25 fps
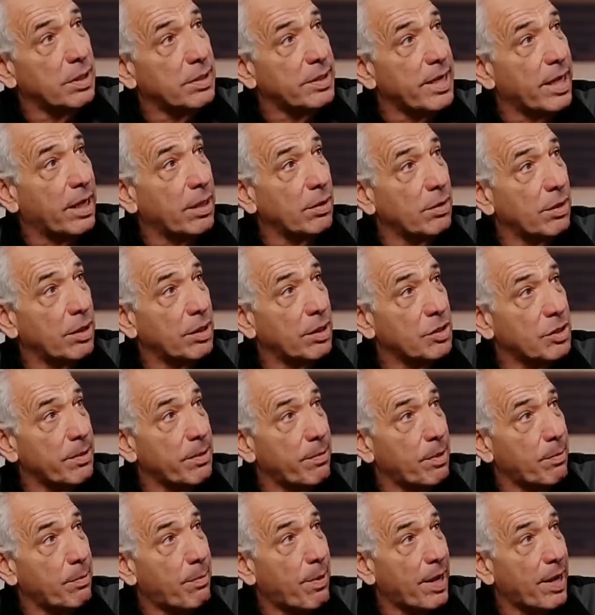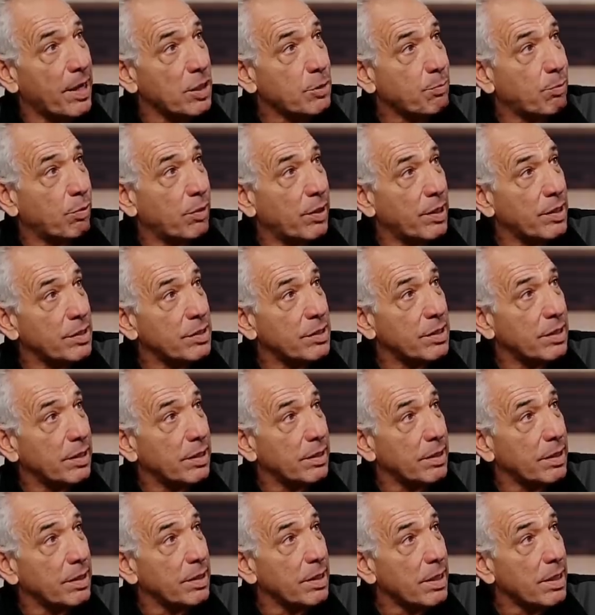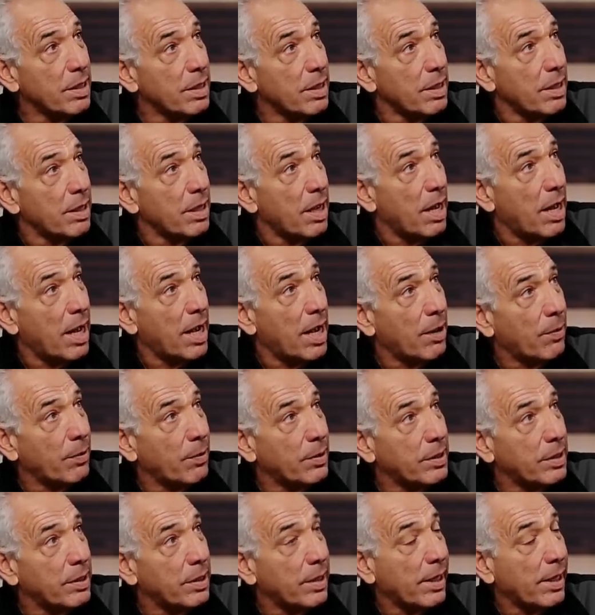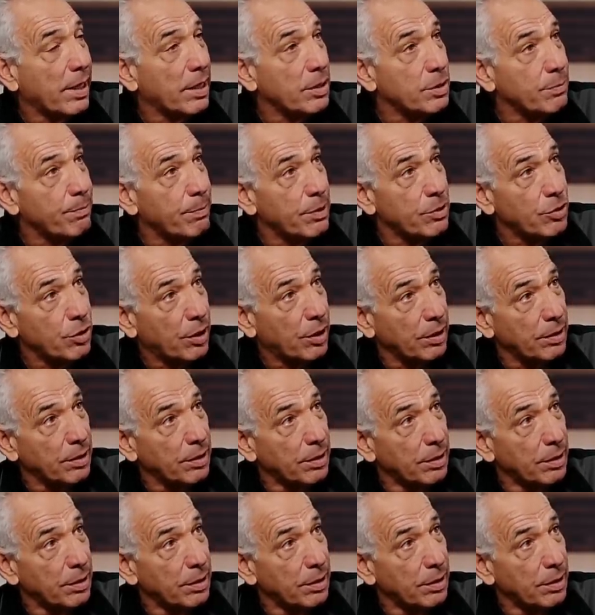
take a look at some of the pass plays that Iowa did against Michigan.